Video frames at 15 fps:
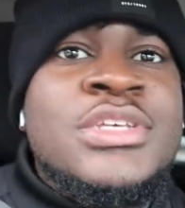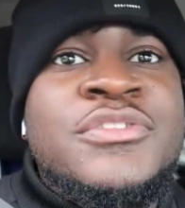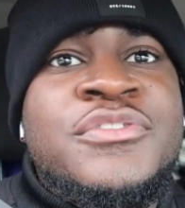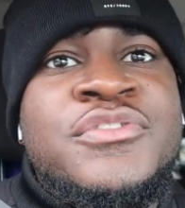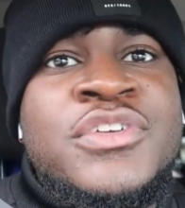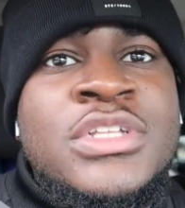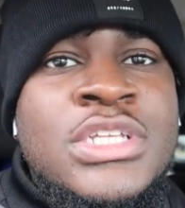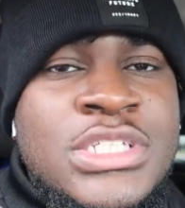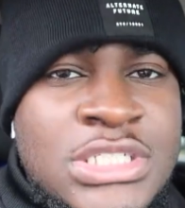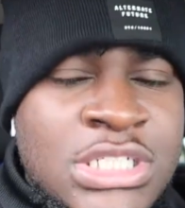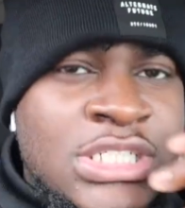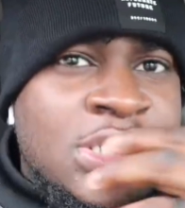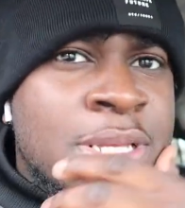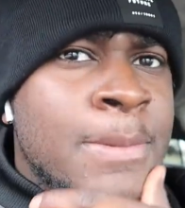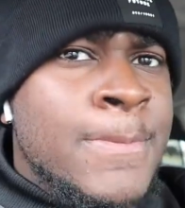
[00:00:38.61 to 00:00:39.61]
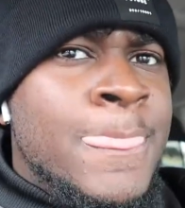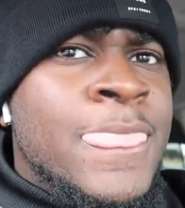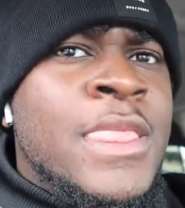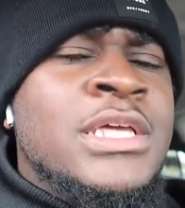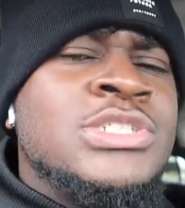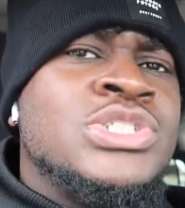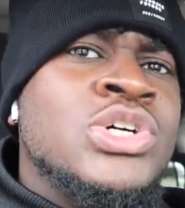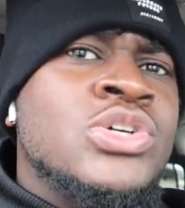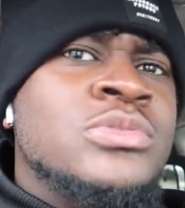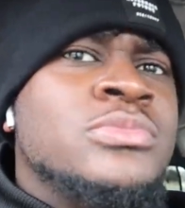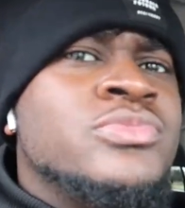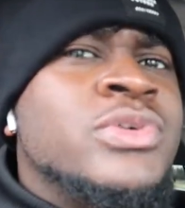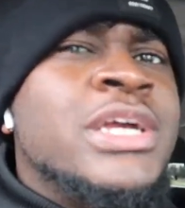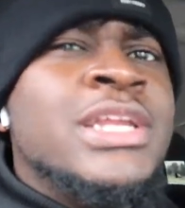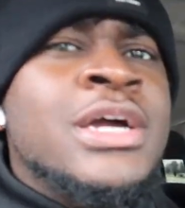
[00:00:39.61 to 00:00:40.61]
You feel us. Listen, so
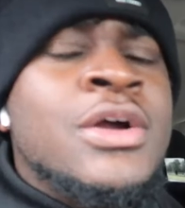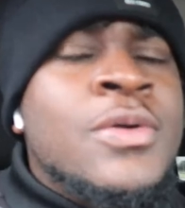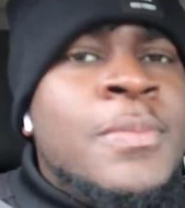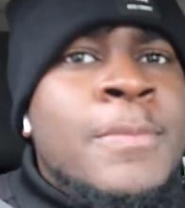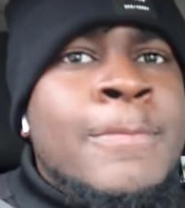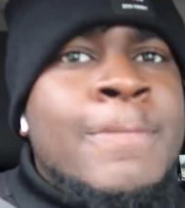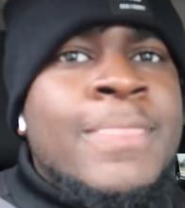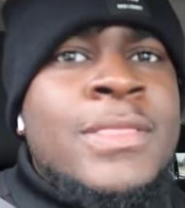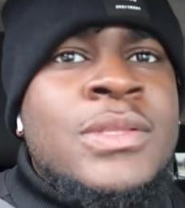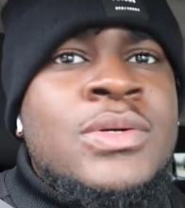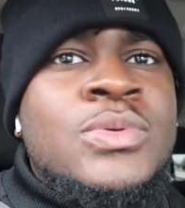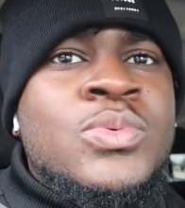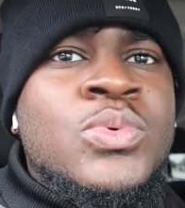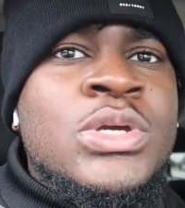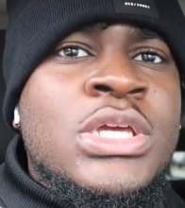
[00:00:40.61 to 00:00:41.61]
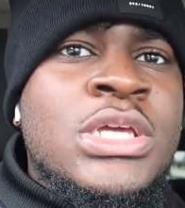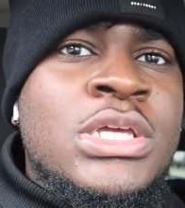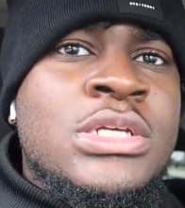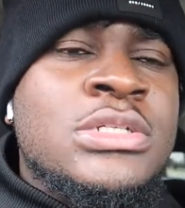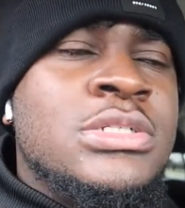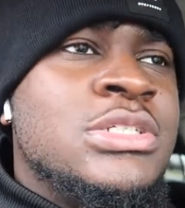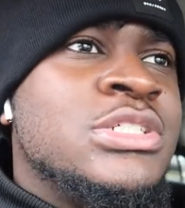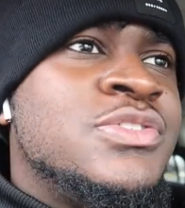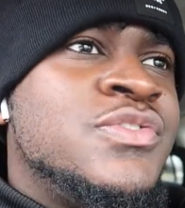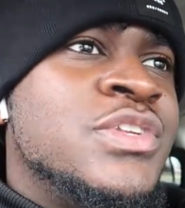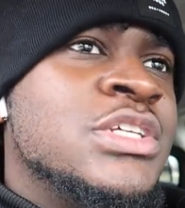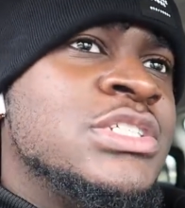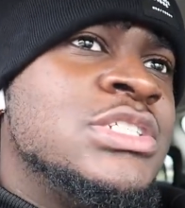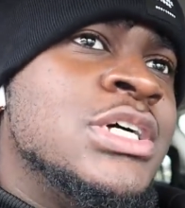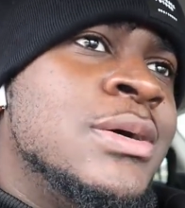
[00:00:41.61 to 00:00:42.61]
right now, we just
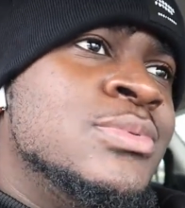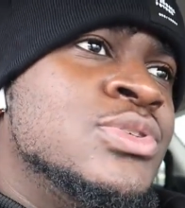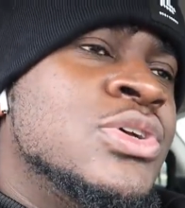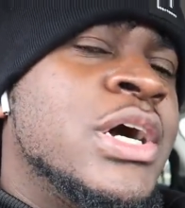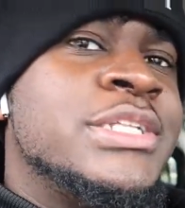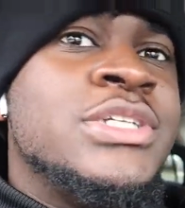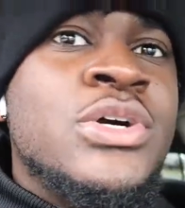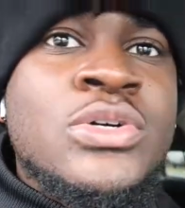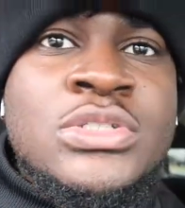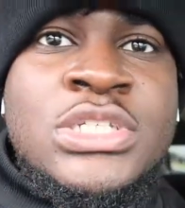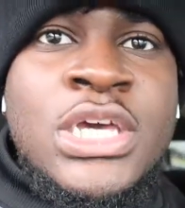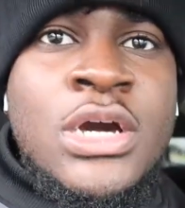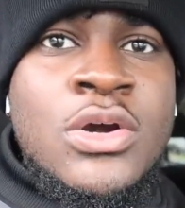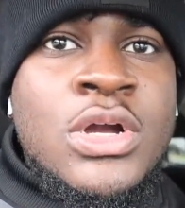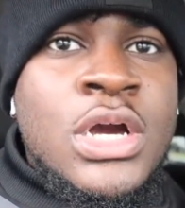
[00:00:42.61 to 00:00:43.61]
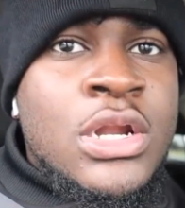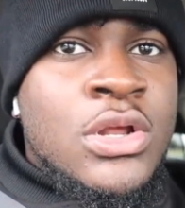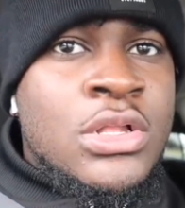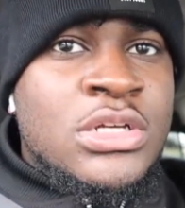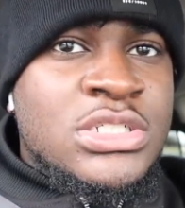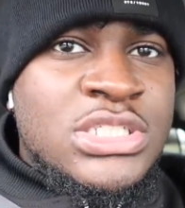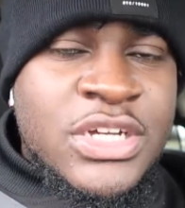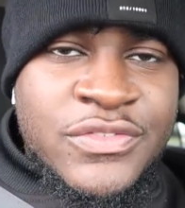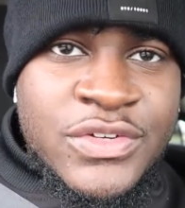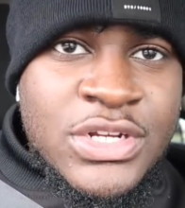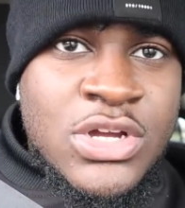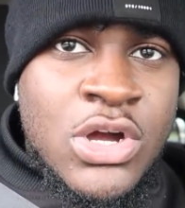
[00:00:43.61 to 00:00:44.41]
finished up, you know, at the hotel, got all our stuff in the